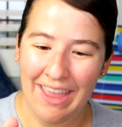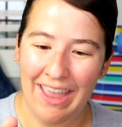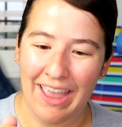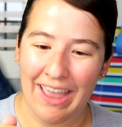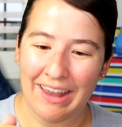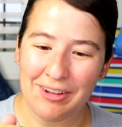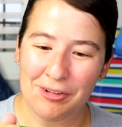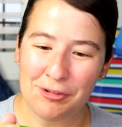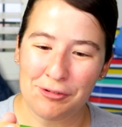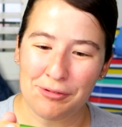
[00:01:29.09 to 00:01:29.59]

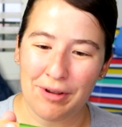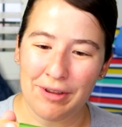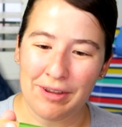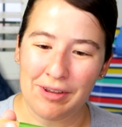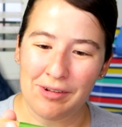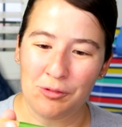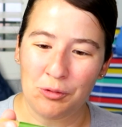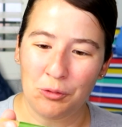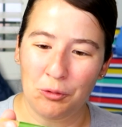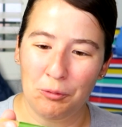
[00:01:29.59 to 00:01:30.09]
Any
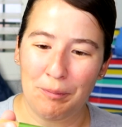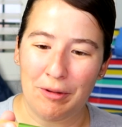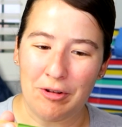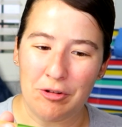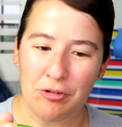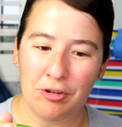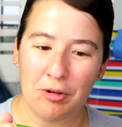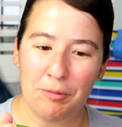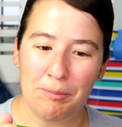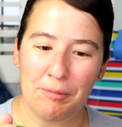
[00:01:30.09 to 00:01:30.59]
striking tool may
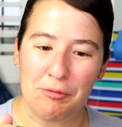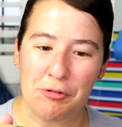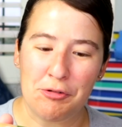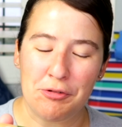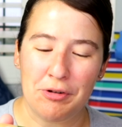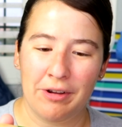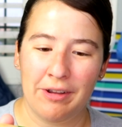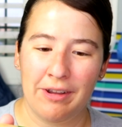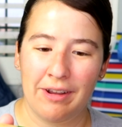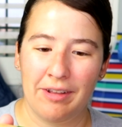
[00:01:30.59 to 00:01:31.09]
chip if
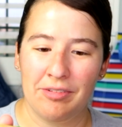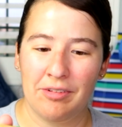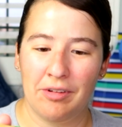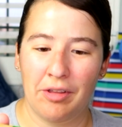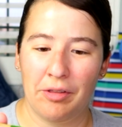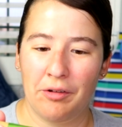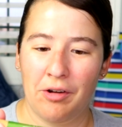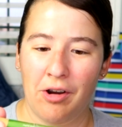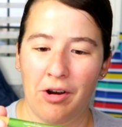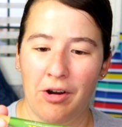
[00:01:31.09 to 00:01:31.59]
struck against
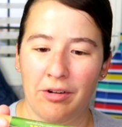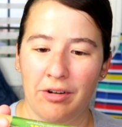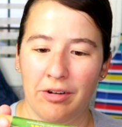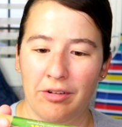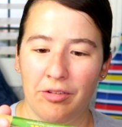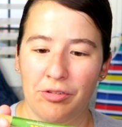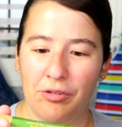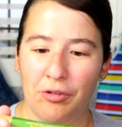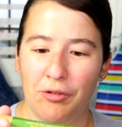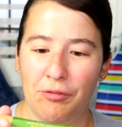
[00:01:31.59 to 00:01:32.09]
another
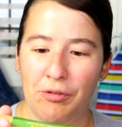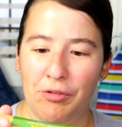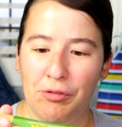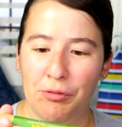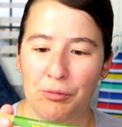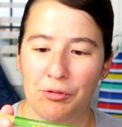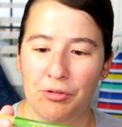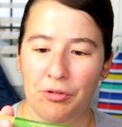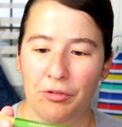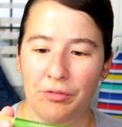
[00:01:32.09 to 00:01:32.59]
hardened
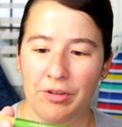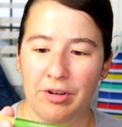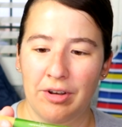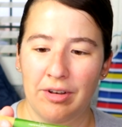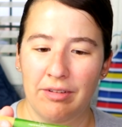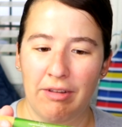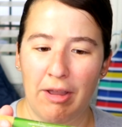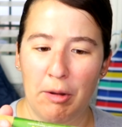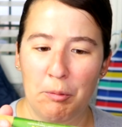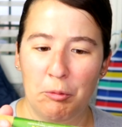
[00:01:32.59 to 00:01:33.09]
surface, resulting
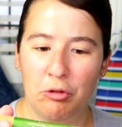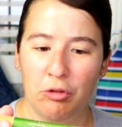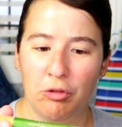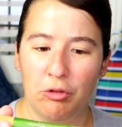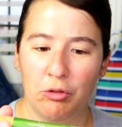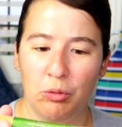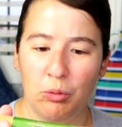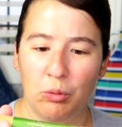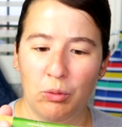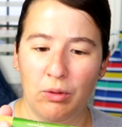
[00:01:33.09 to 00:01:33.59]
in damage to
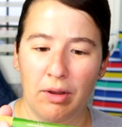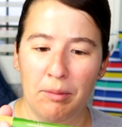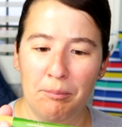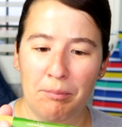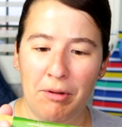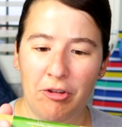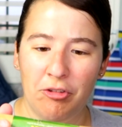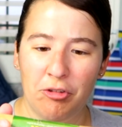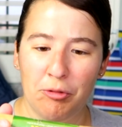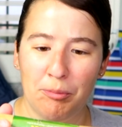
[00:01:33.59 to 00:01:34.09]
the tool and
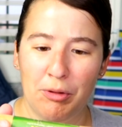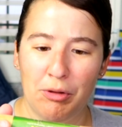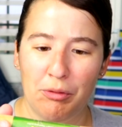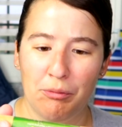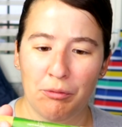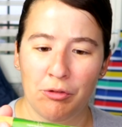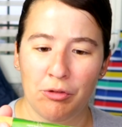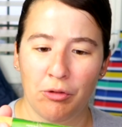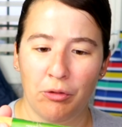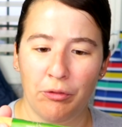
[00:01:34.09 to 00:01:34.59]
possibly
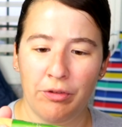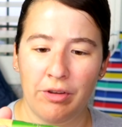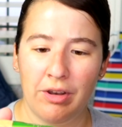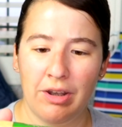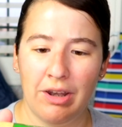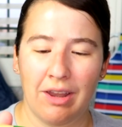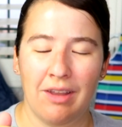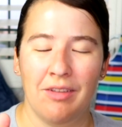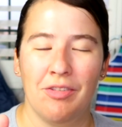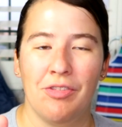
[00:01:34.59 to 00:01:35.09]

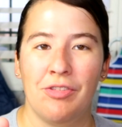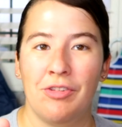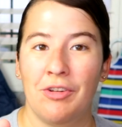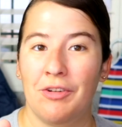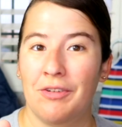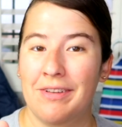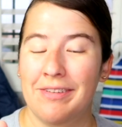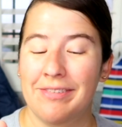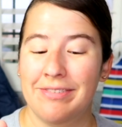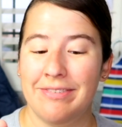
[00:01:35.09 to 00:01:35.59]
resulting in
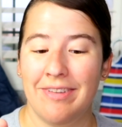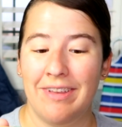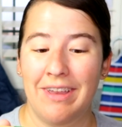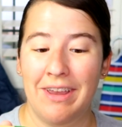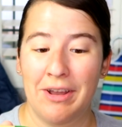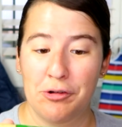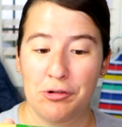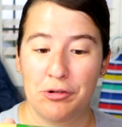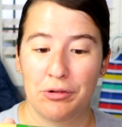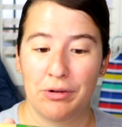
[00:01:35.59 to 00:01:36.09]
serious
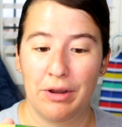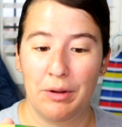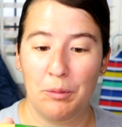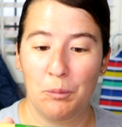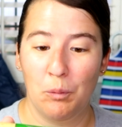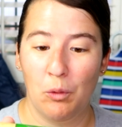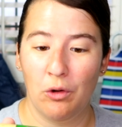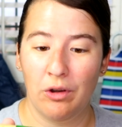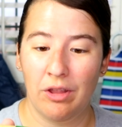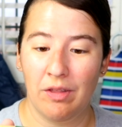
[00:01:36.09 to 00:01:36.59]
injury.
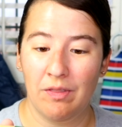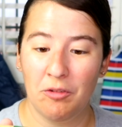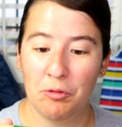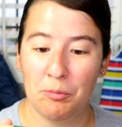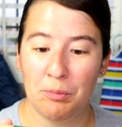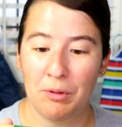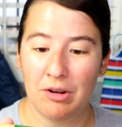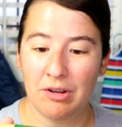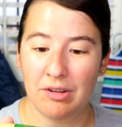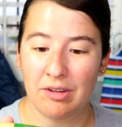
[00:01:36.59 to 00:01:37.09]
Warning, this
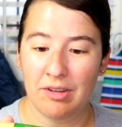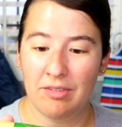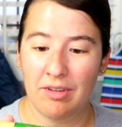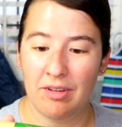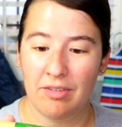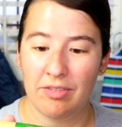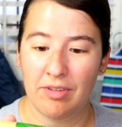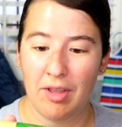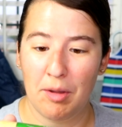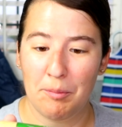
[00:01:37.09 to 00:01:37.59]
product
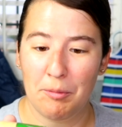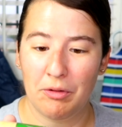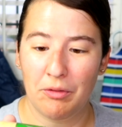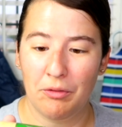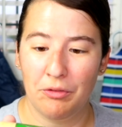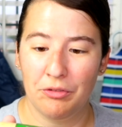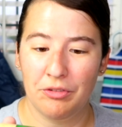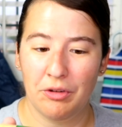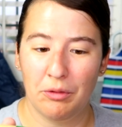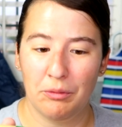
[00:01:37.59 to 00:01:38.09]
contains
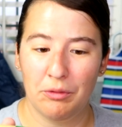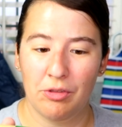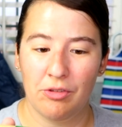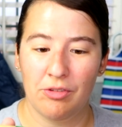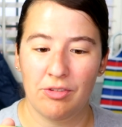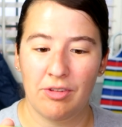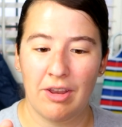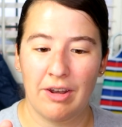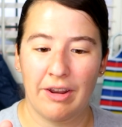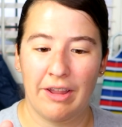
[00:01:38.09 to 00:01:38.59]
chemicals known to the
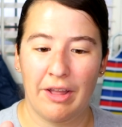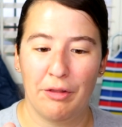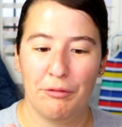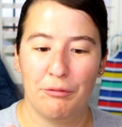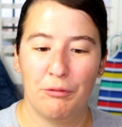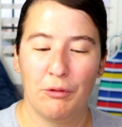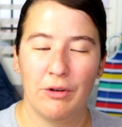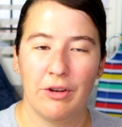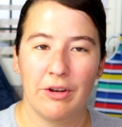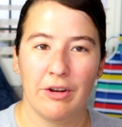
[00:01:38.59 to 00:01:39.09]
state of
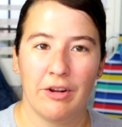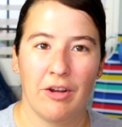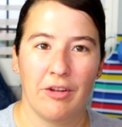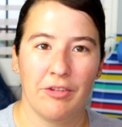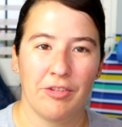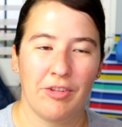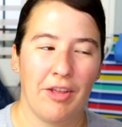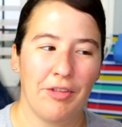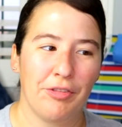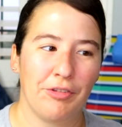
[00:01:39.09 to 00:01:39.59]
California to
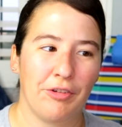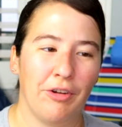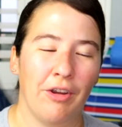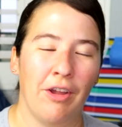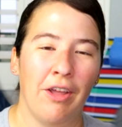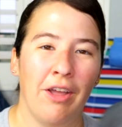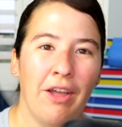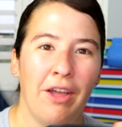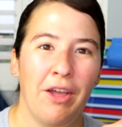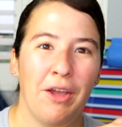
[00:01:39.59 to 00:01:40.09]
cause cancer.
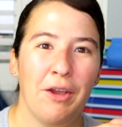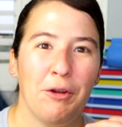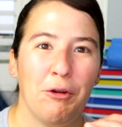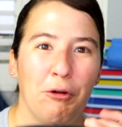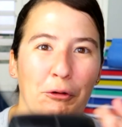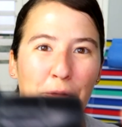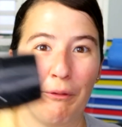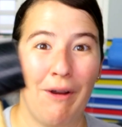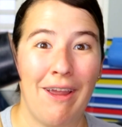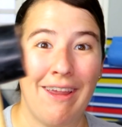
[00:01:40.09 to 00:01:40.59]

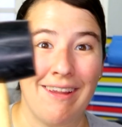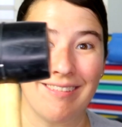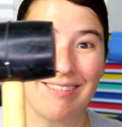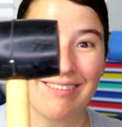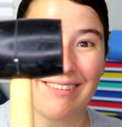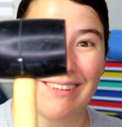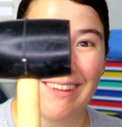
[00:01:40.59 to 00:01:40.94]
Great.